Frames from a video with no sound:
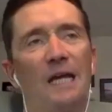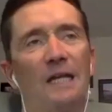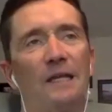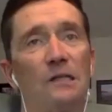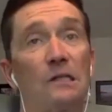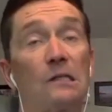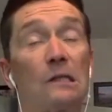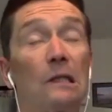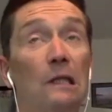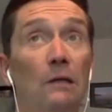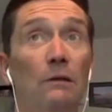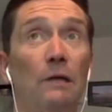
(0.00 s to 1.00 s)
They just
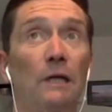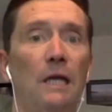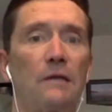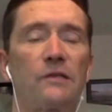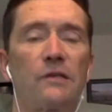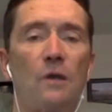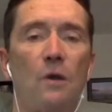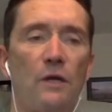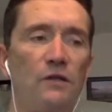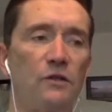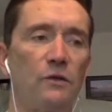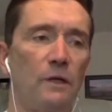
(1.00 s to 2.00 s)
literally get so
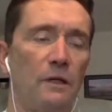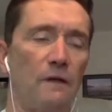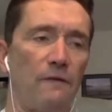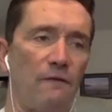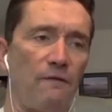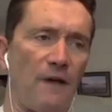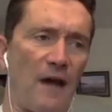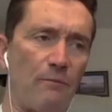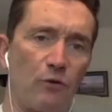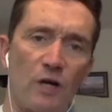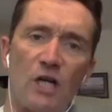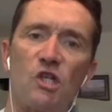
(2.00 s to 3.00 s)
into it, the
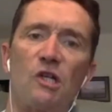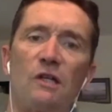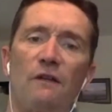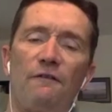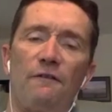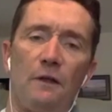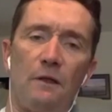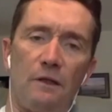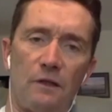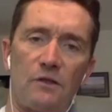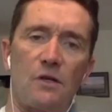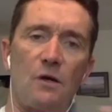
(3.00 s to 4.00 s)
vibration, the
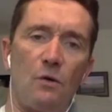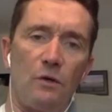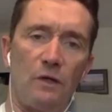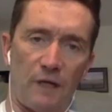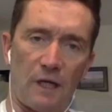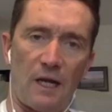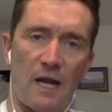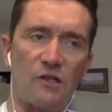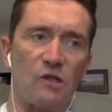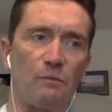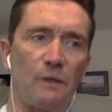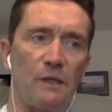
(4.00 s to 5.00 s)
feeling, the tone of the
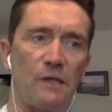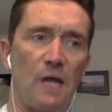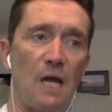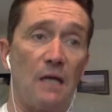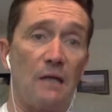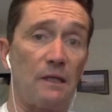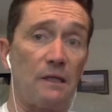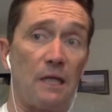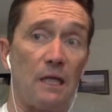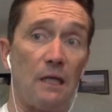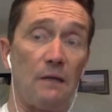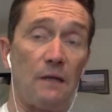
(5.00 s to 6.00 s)
connection piece, that they